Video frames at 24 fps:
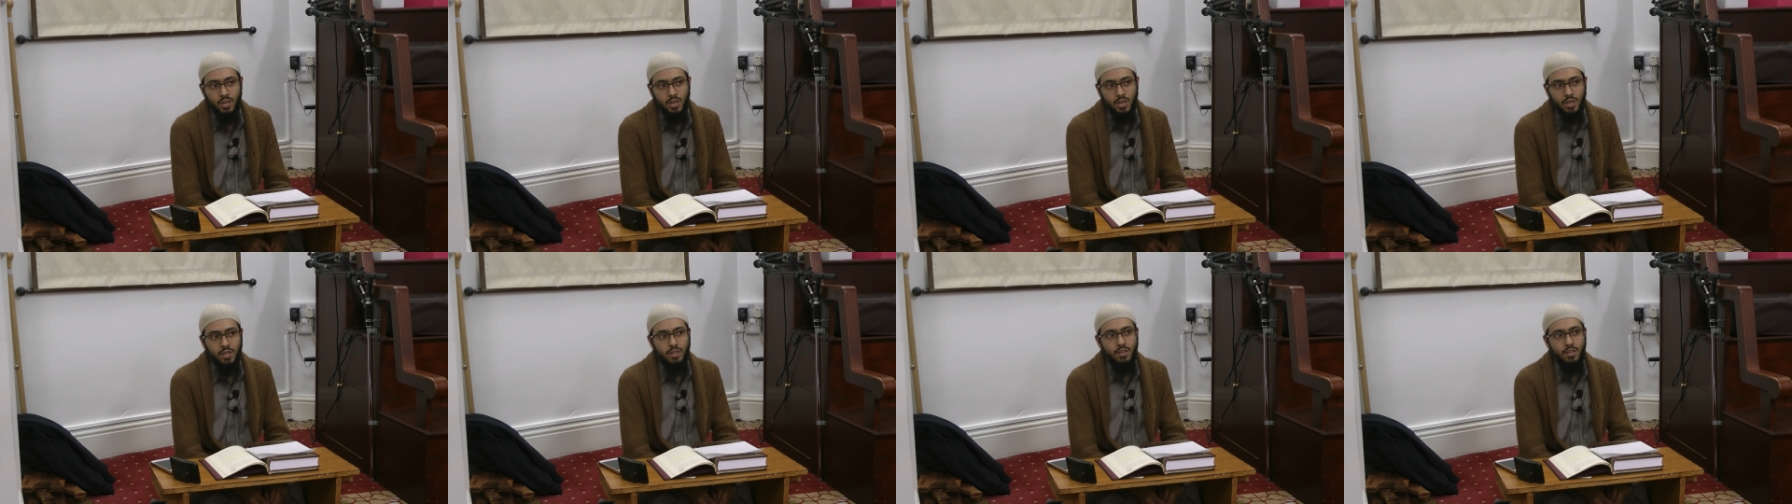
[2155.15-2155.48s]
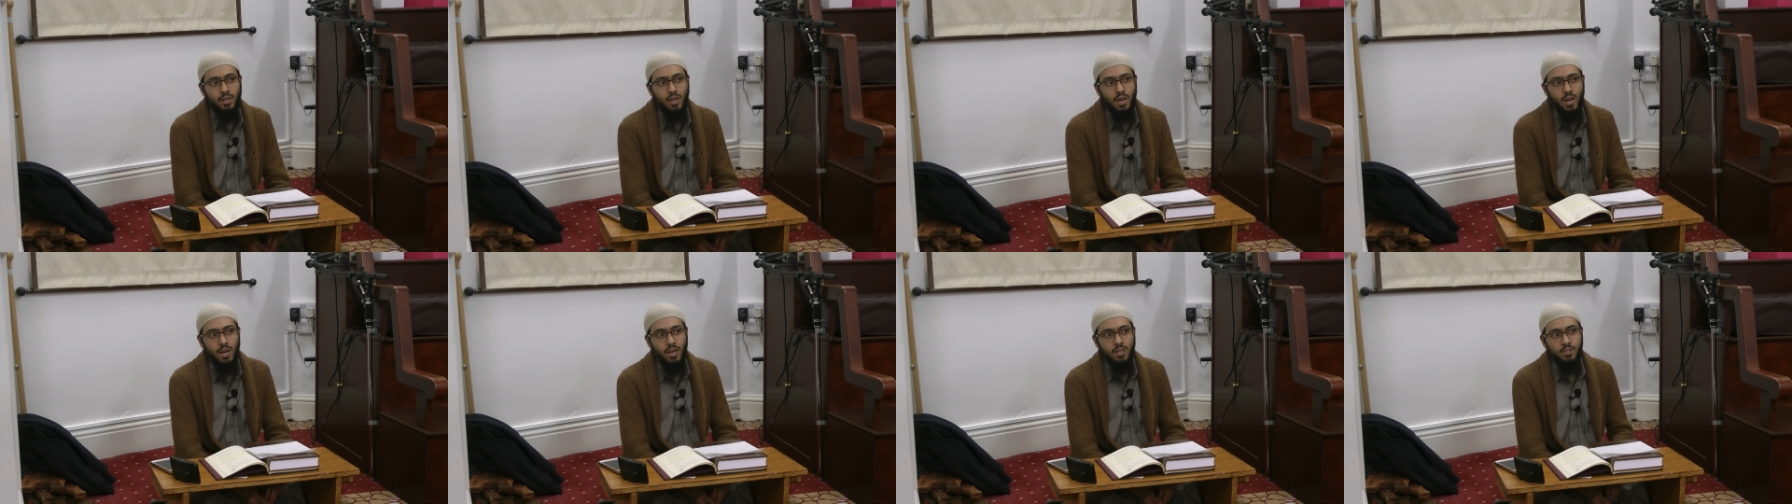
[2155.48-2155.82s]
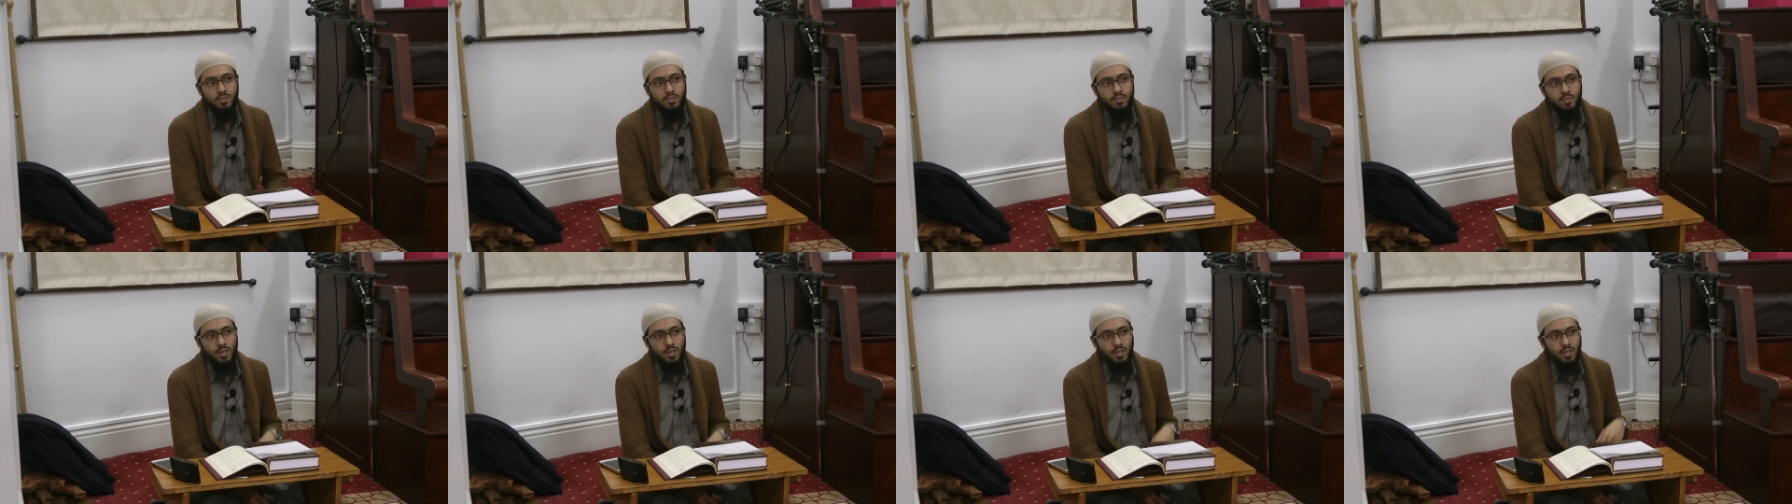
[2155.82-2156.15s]
Inna
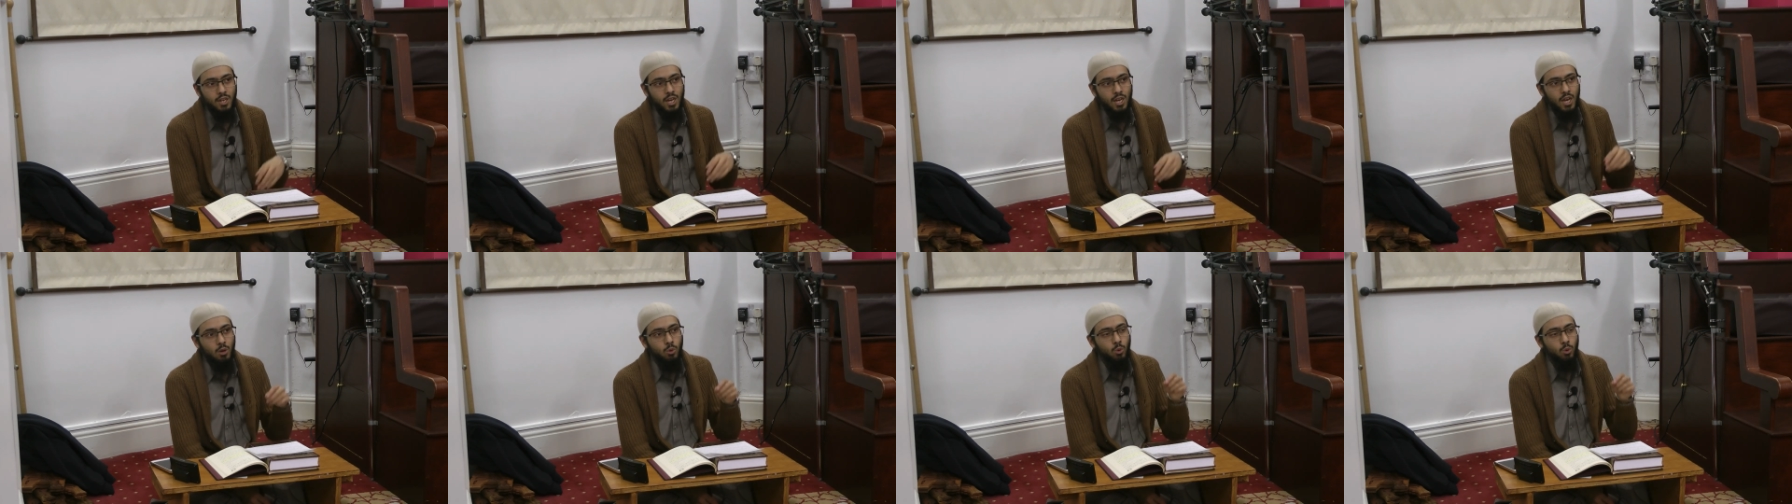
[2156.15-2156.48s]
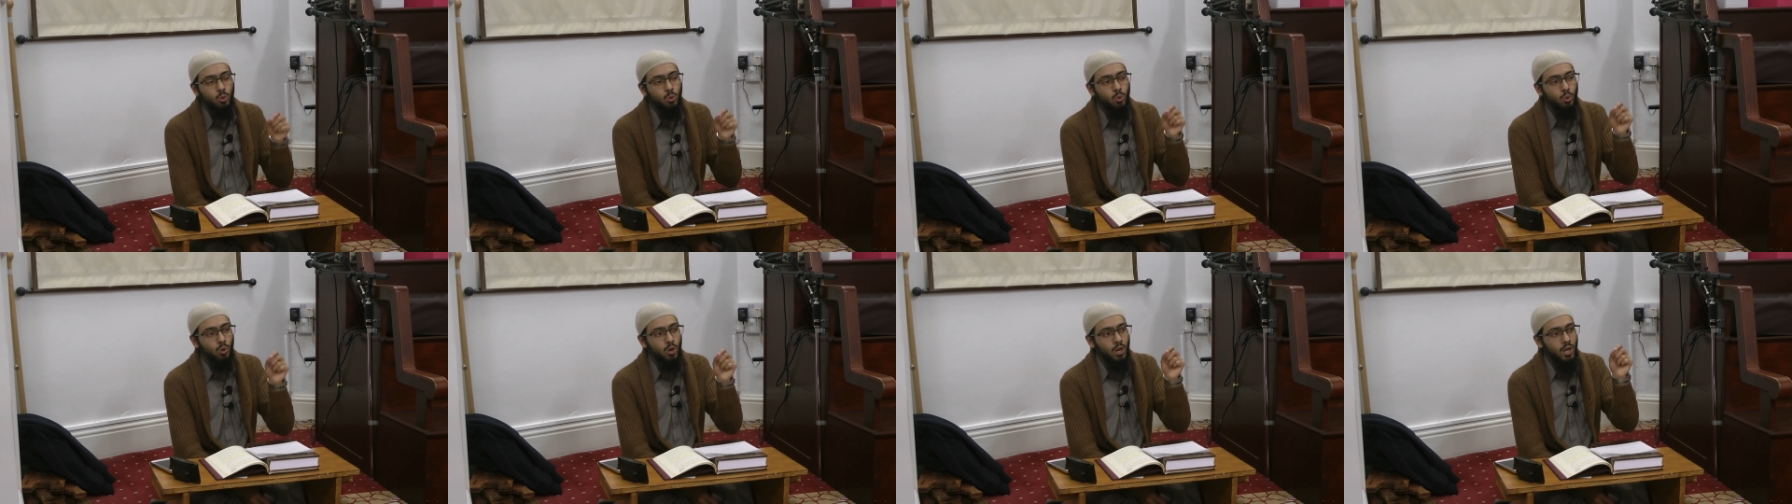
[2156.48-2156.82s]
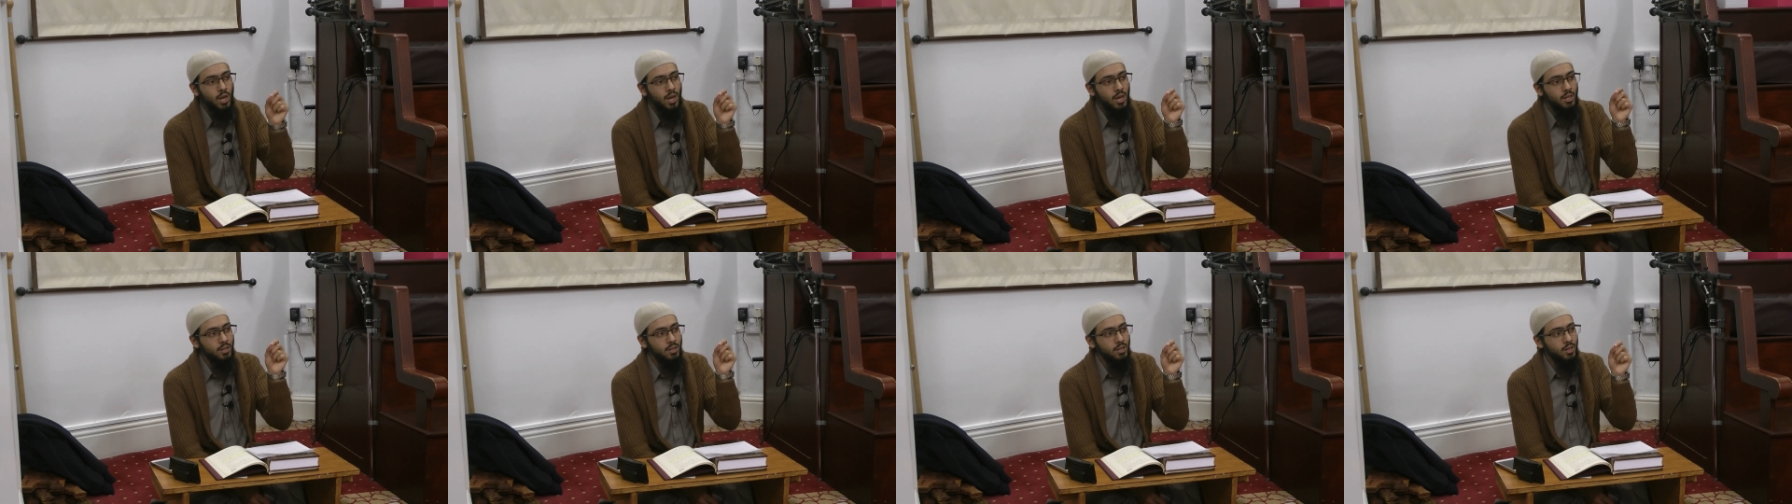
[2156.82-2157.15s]
anzalnahu
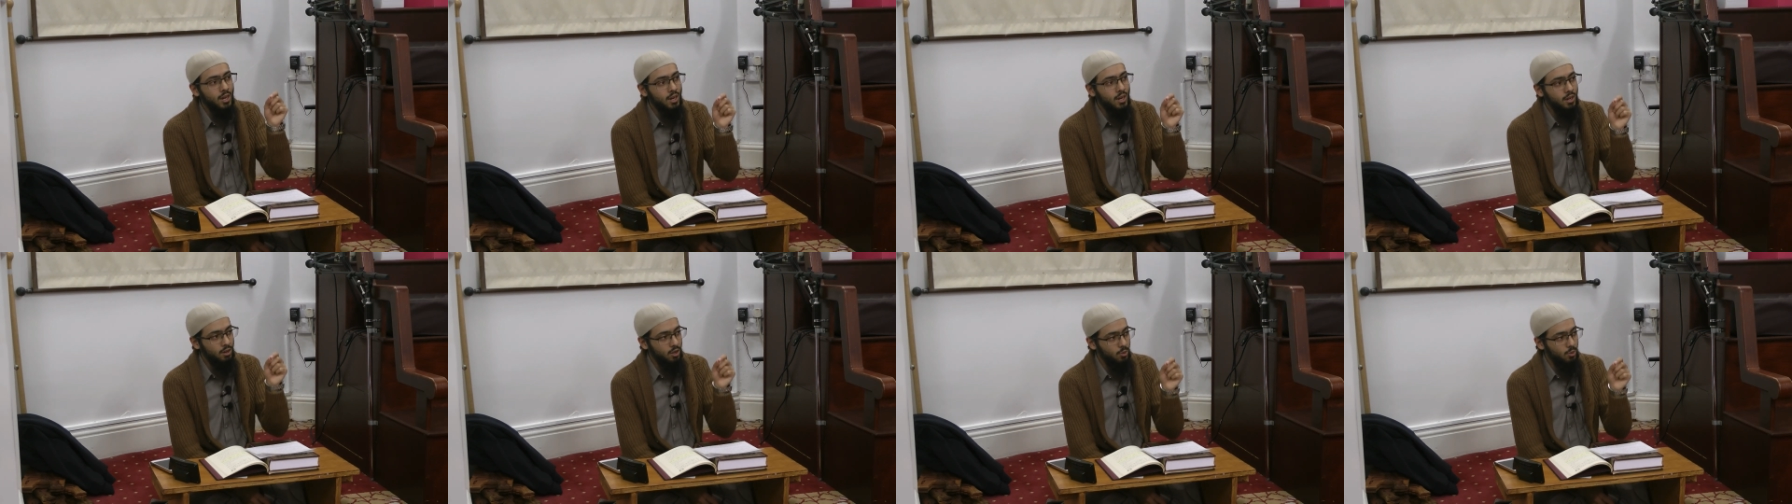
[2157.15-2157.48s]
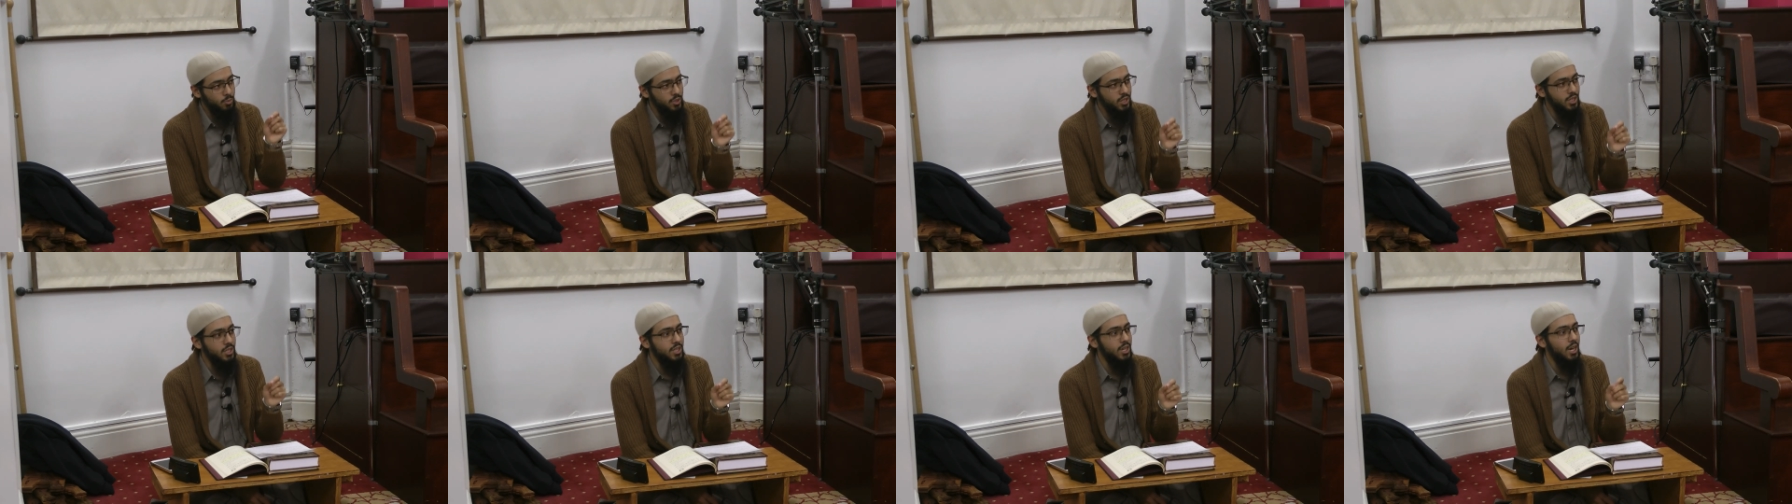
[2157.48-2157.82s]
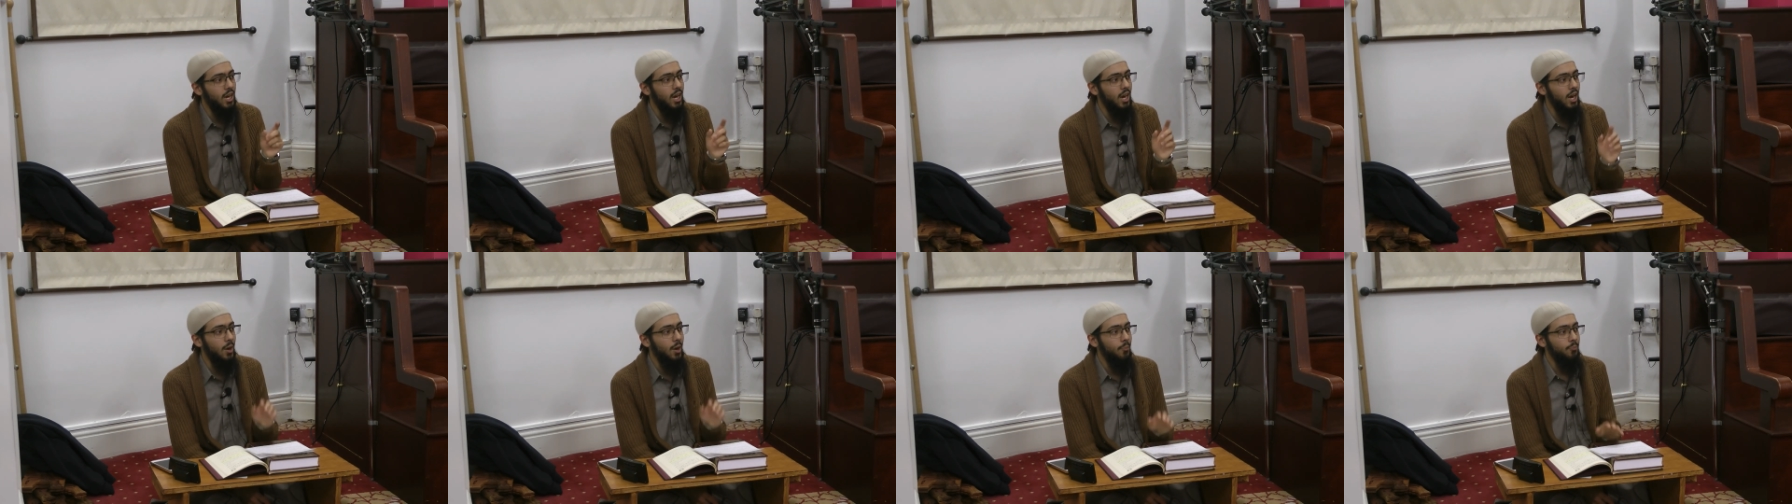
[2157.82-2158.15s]
Qur'anan
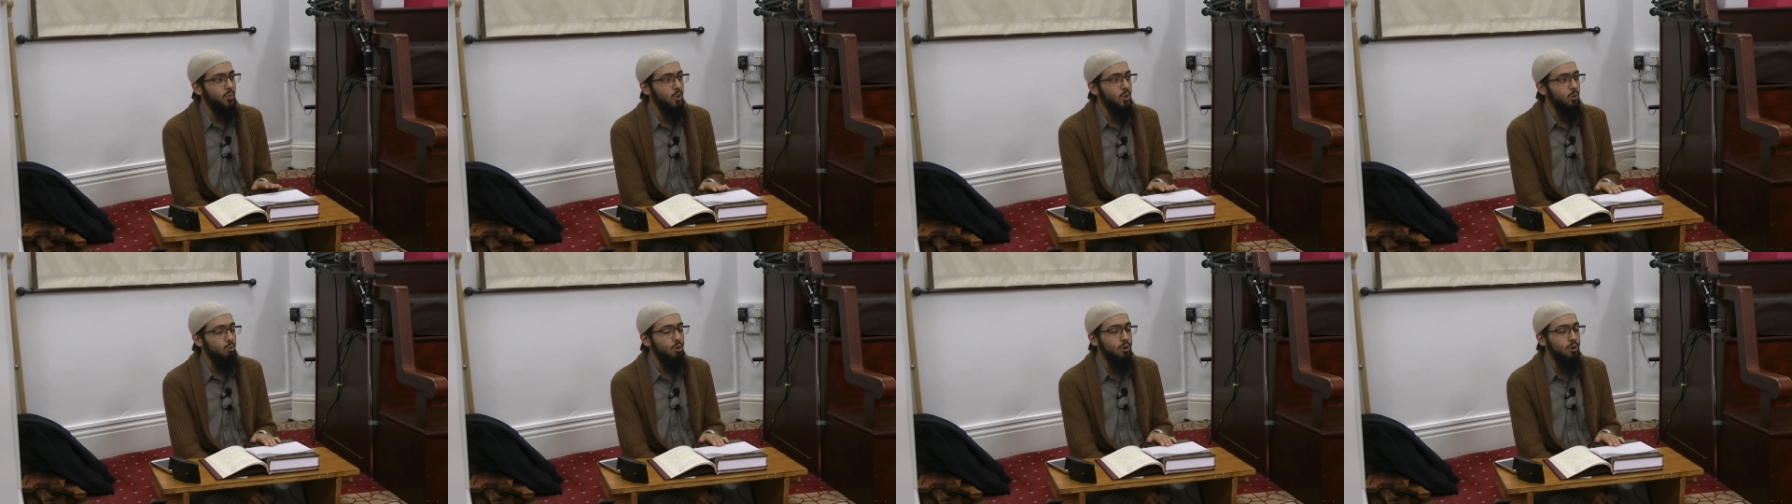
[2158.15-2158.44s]
Arabiya.